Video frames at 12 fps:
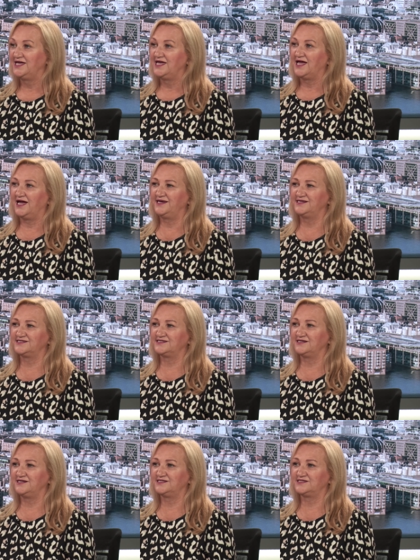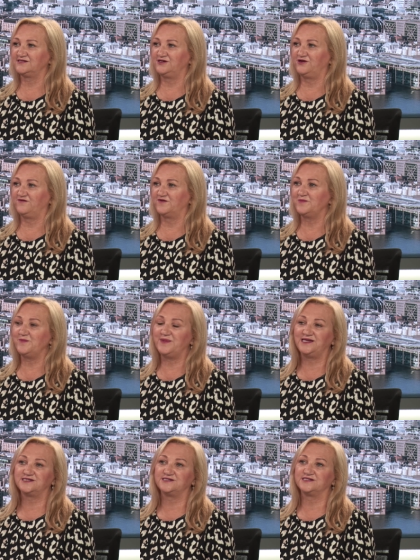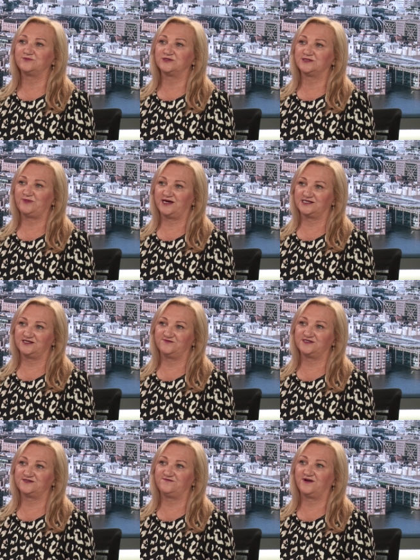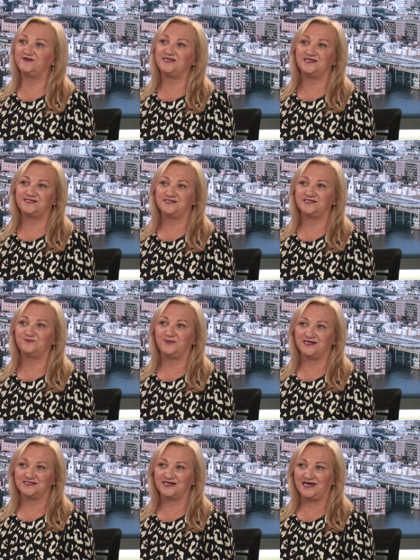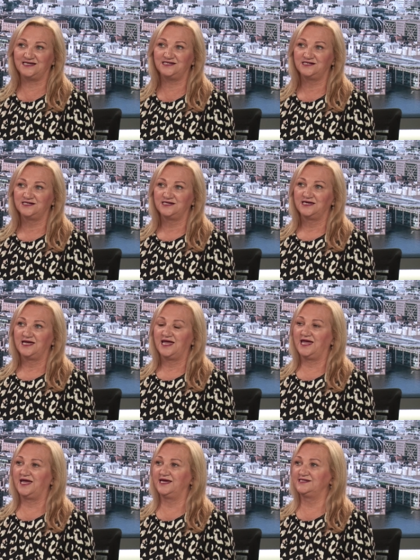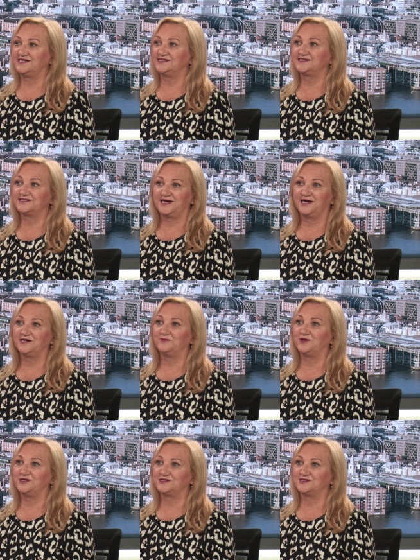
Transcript: And it's from a maintenance perspective, it's very easy to maintain and it's scalable.